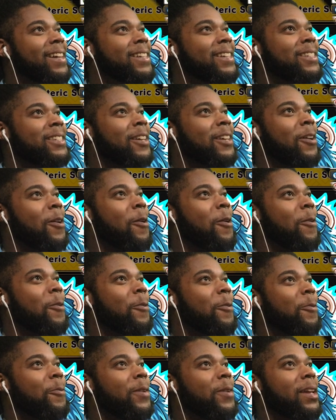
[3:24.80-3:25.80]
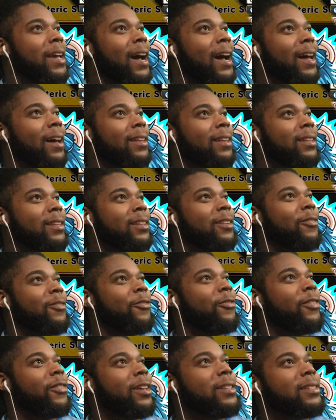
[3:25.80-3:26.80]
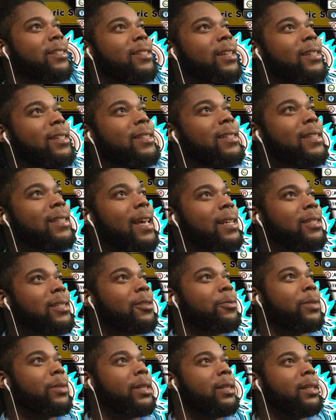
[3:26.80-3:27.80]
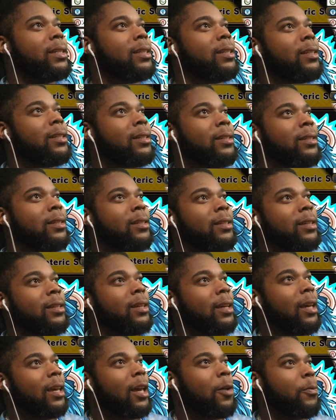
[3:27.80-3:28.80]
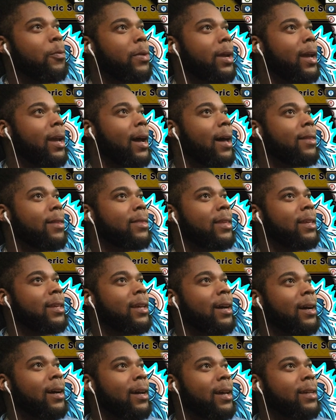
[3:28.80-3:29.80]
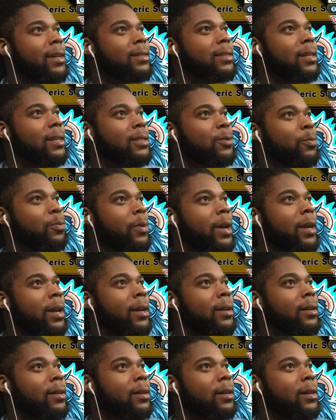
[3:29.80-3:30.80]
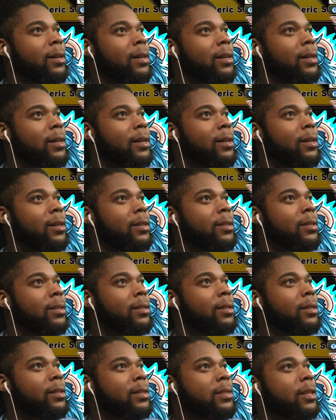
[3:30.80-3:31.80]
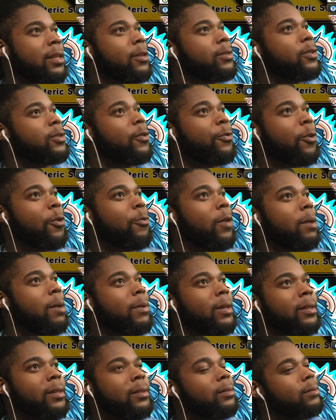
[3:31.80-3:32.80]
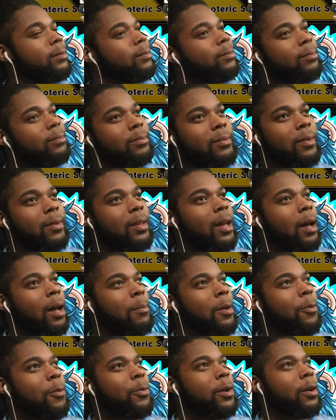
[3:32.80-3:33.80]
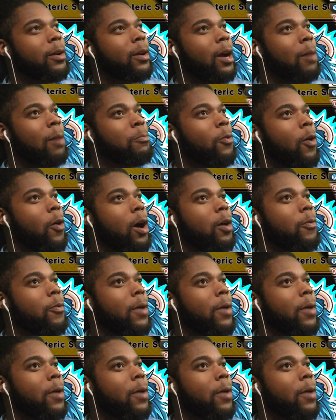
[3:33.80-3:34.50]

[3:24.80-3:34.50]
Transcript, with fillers: so we got the defense accessory and we got the SS rank steel suit for women. I mean, I'm gonna walk